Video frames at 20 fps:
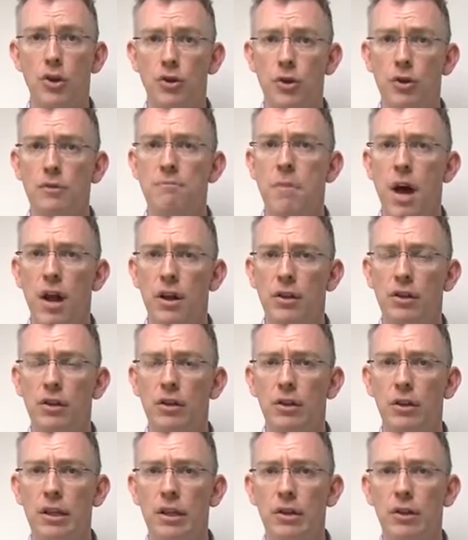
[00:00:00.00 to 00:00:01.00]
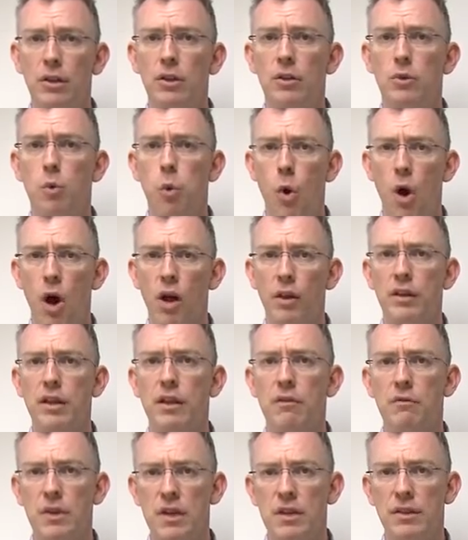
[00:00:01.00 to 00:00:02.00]
good medical, legal,
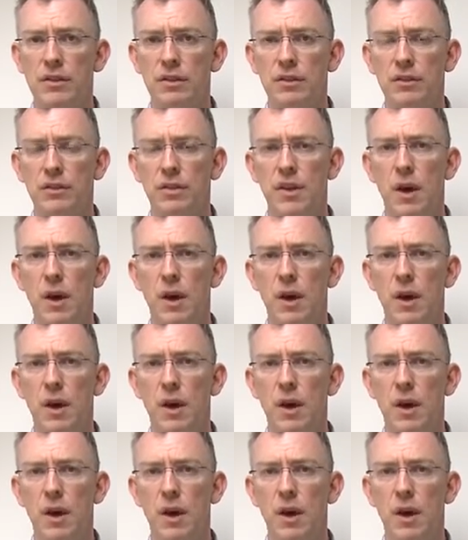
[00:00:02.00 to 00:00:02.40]
quality reasons,